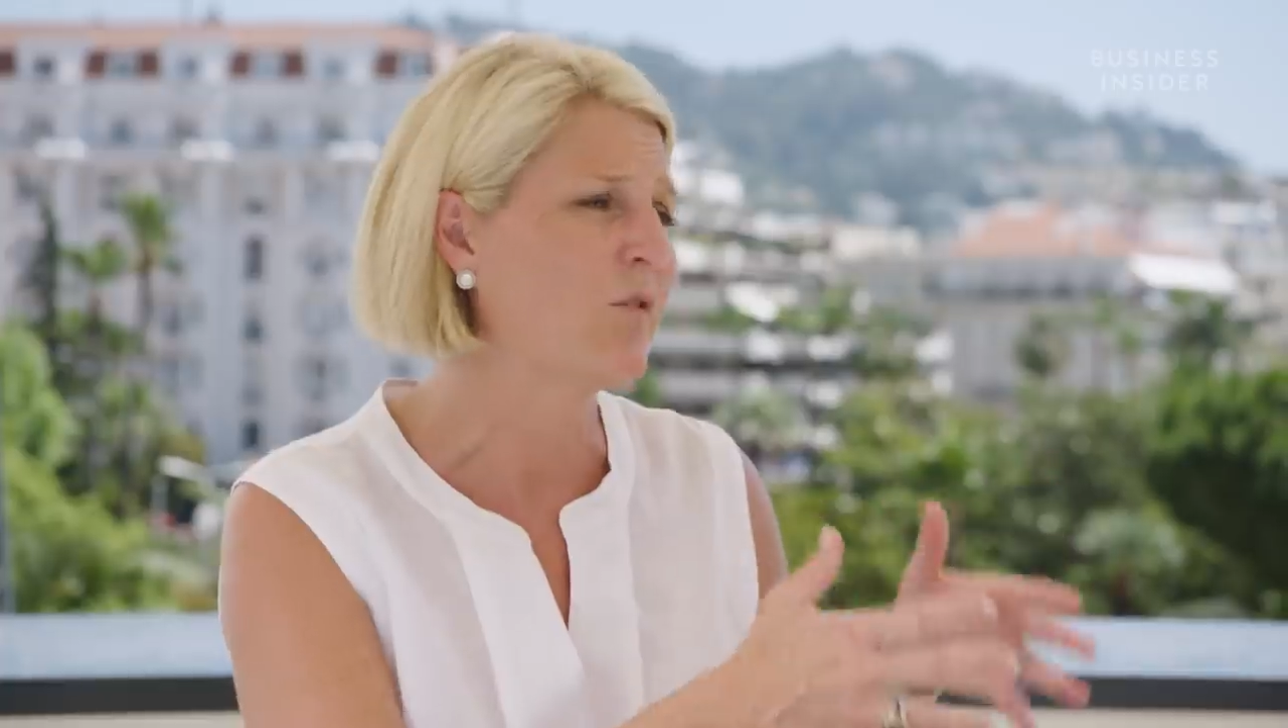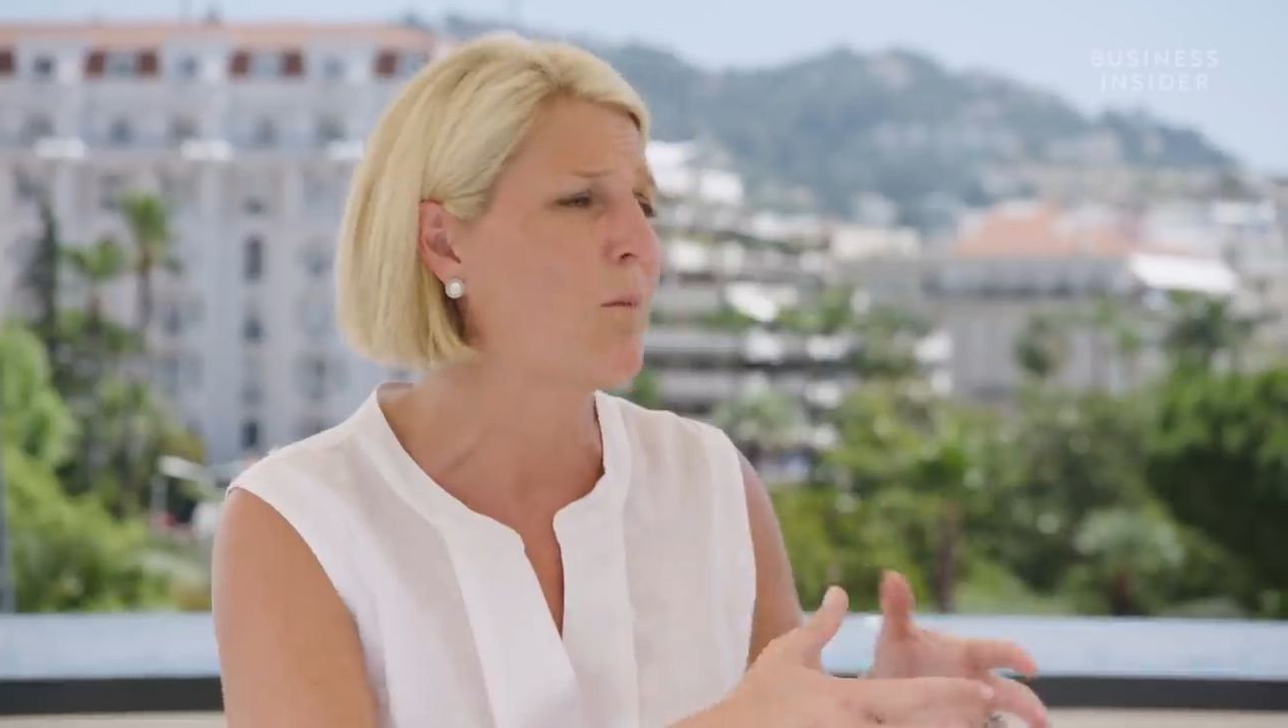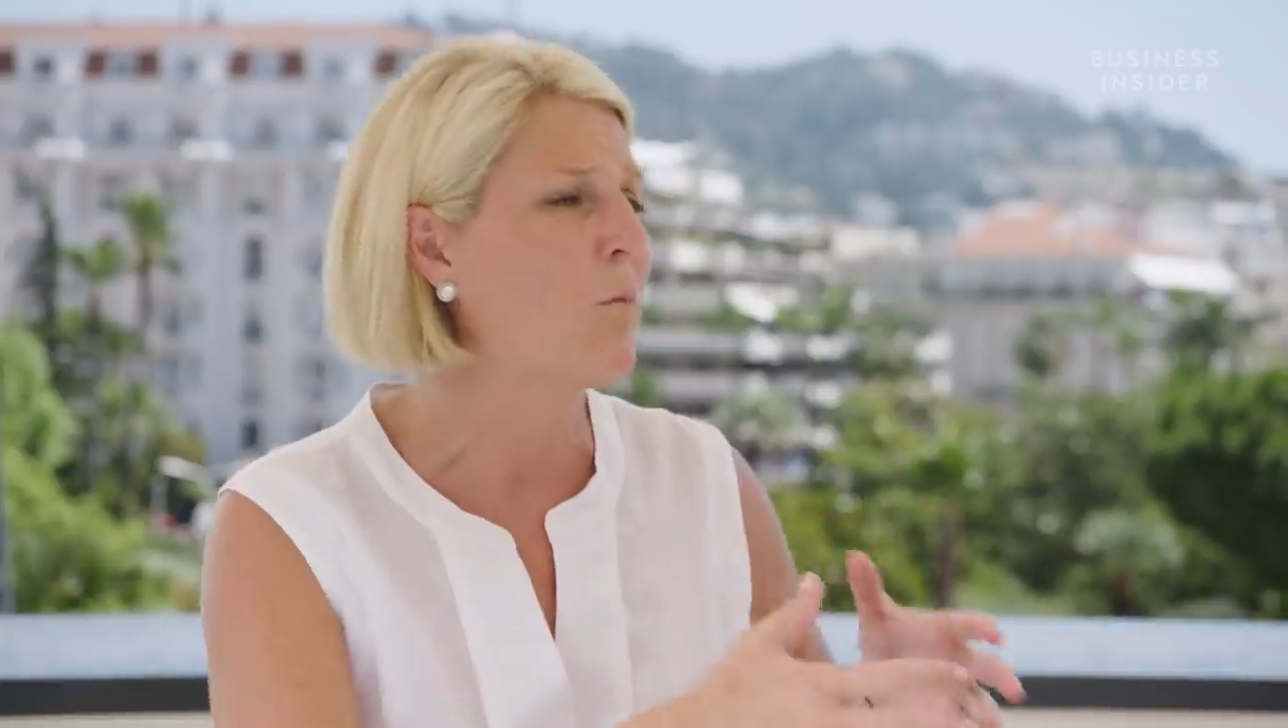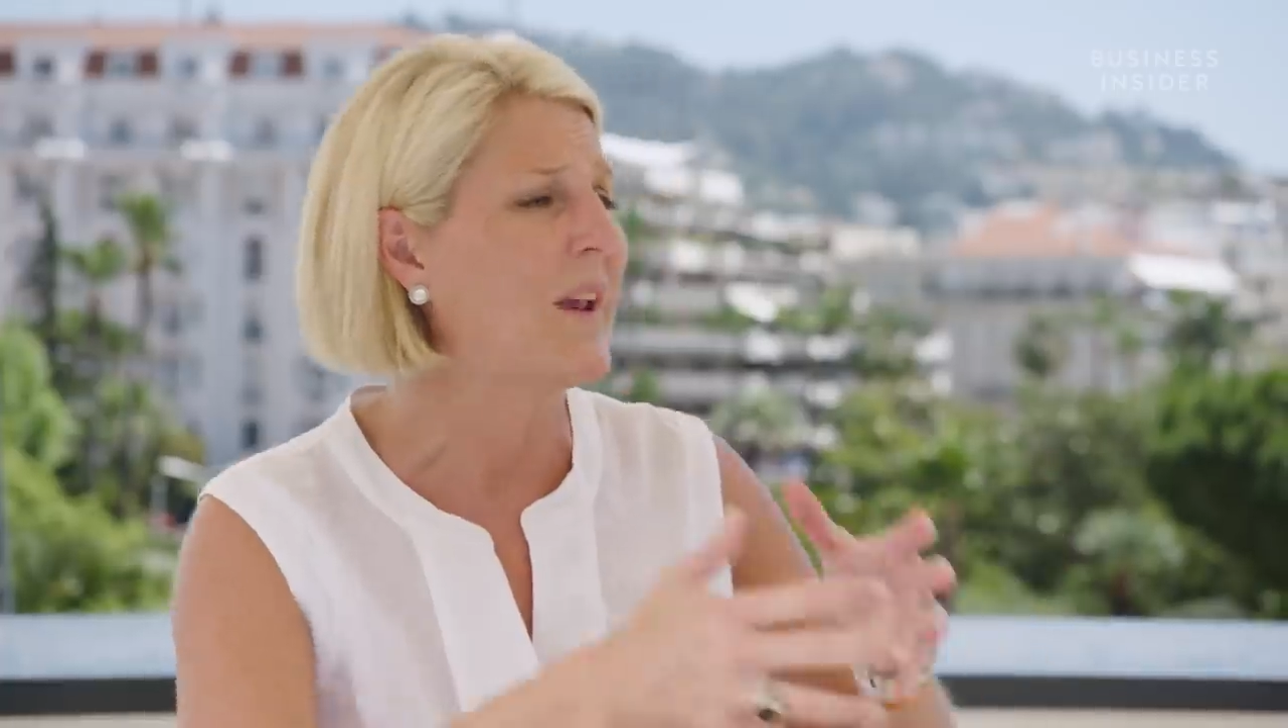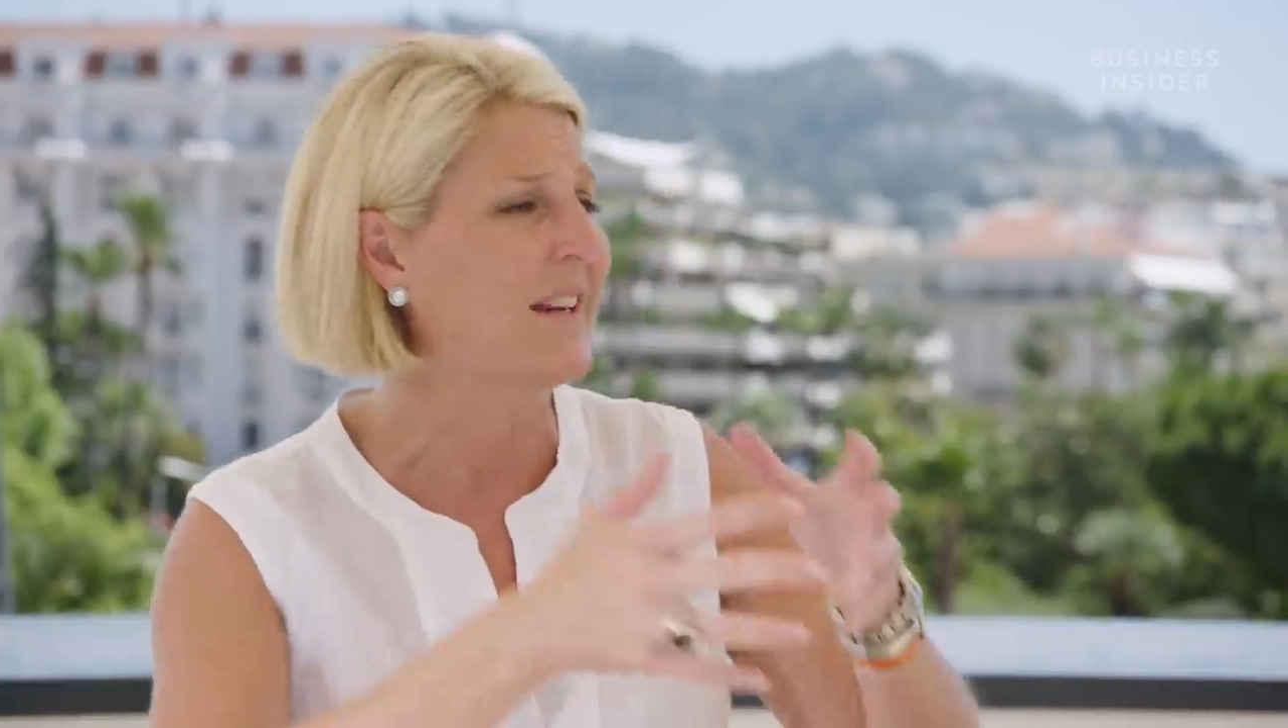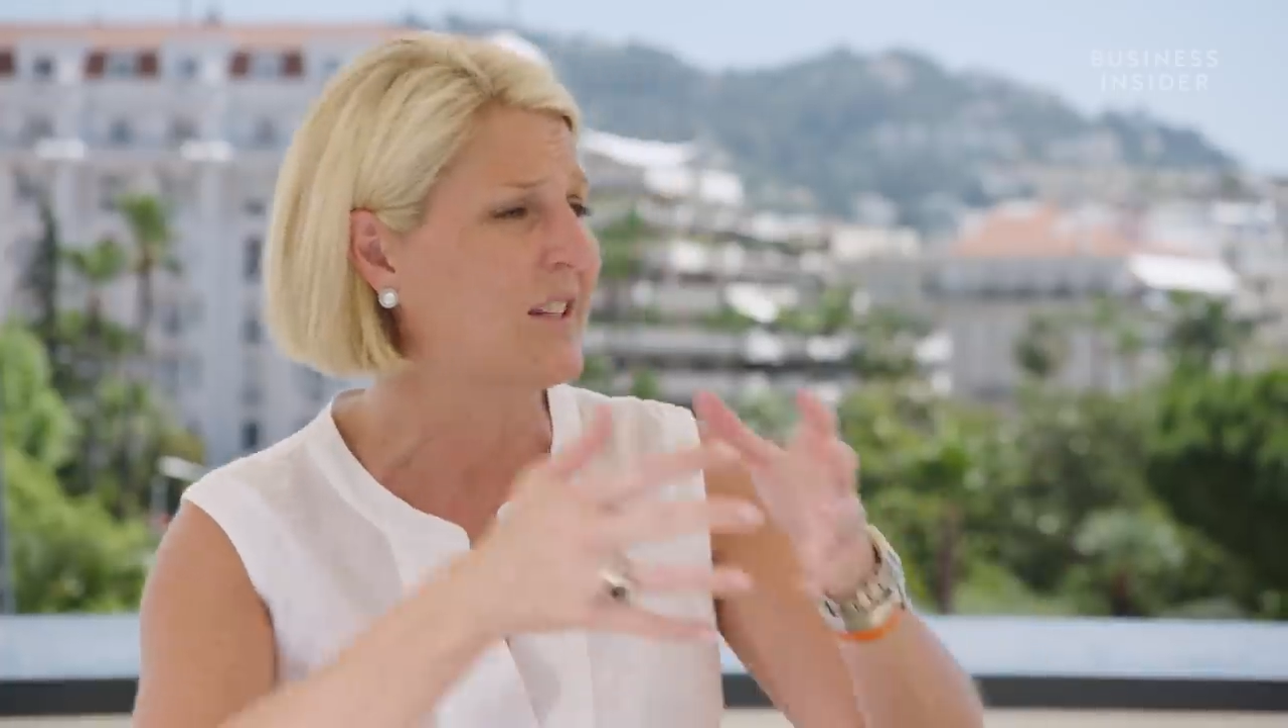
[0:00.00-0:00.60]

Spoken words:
from week